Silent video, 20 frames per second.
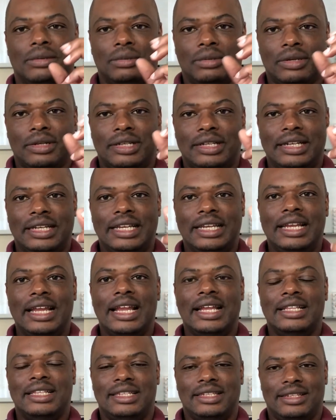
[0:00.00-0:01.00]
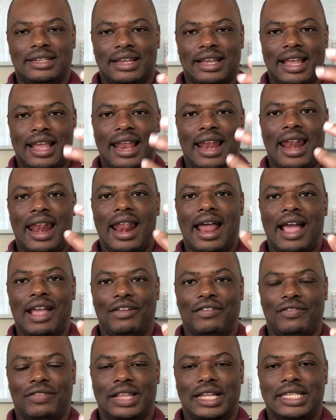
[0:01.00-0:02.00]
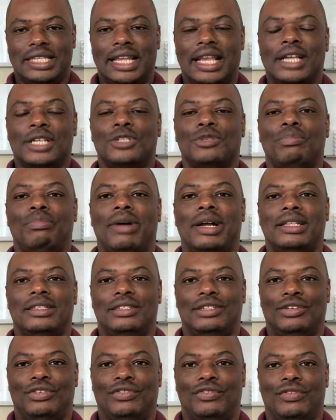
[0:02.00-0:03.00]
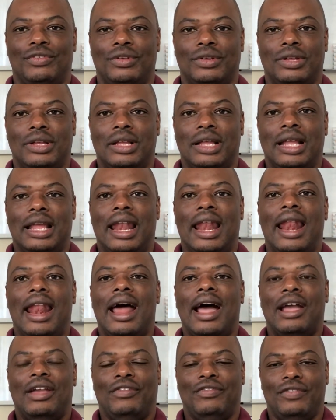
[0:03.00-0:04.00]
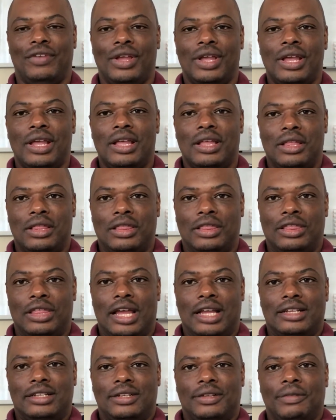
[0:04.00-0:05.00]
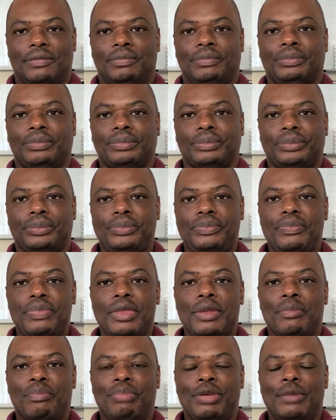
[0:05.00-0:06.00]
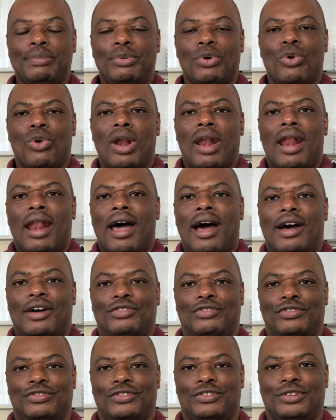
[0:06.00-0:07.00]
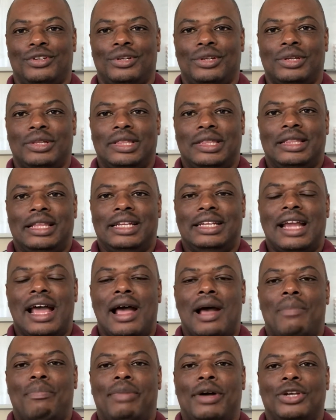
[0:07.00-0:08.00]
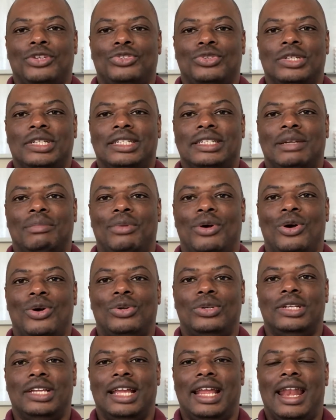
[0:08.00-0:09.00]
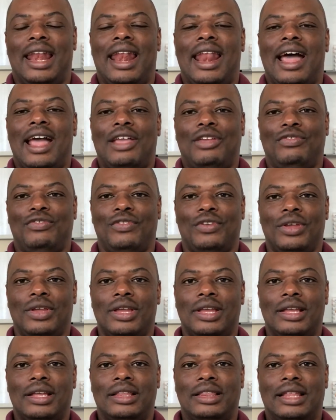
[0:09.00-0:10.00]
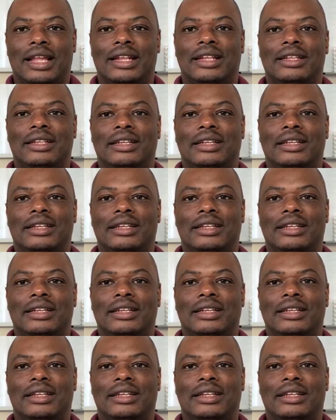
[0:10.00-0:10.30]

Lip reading: creates a life that's expansive, a life that people love, that are passionate about, a life that